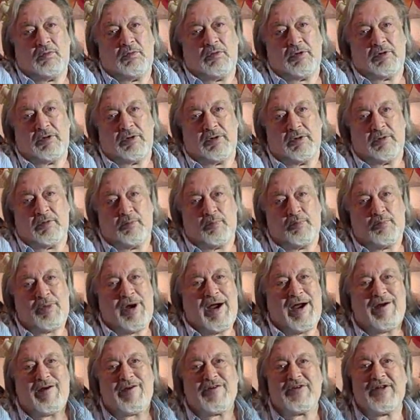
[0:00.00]
with the
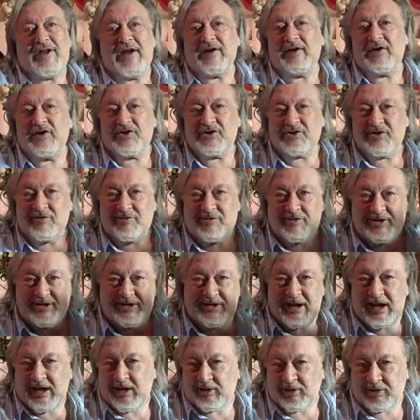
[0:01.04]
pyrotechnics of
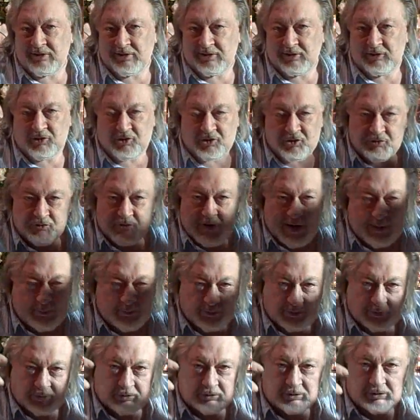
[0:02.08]
death and
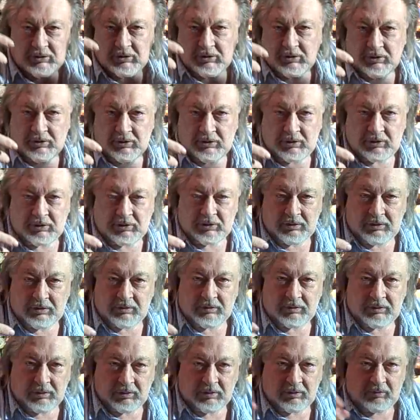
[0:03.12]
shrapnel
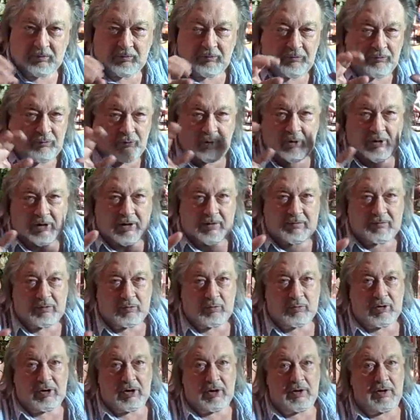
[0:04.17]
falling
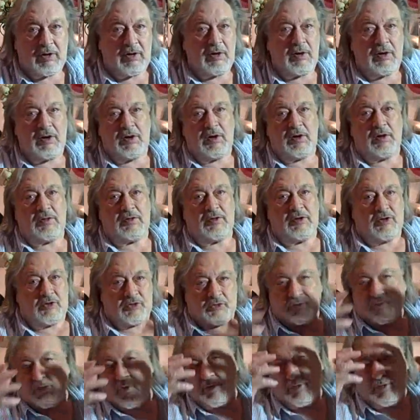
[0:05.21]
everywhere. The
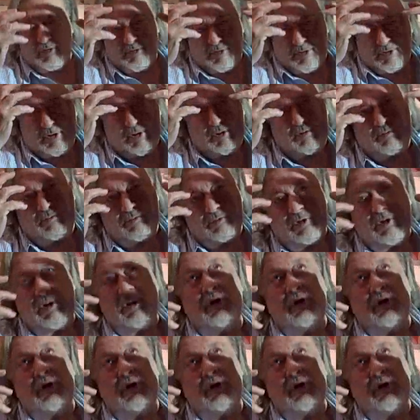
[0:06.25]
extraordinary thing of